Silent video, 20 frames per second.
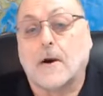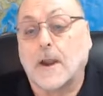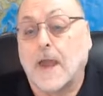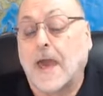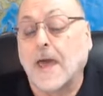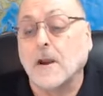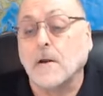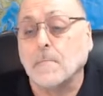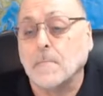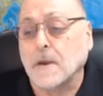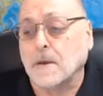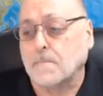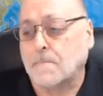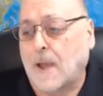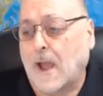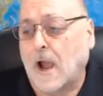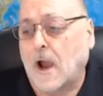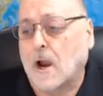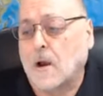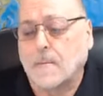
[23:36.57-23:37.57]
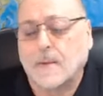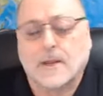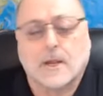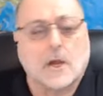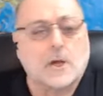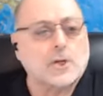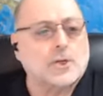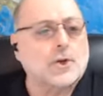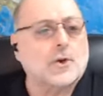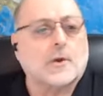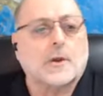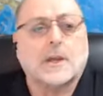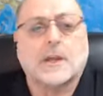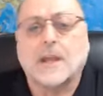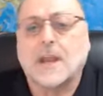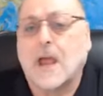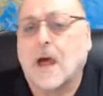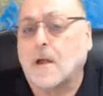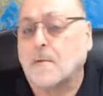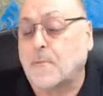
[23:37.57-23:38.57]
And I don't mean power because you can
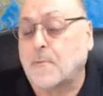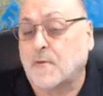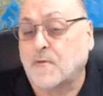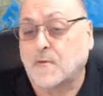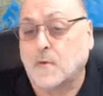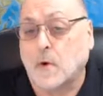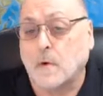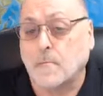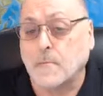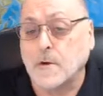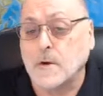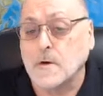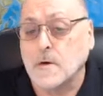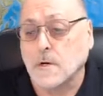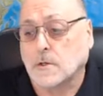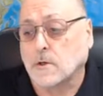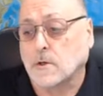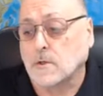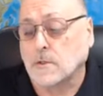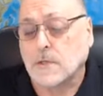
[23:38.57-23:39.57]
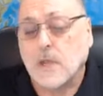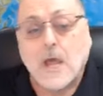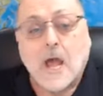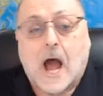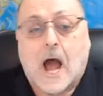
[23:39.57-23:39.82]
get out and perform miracles.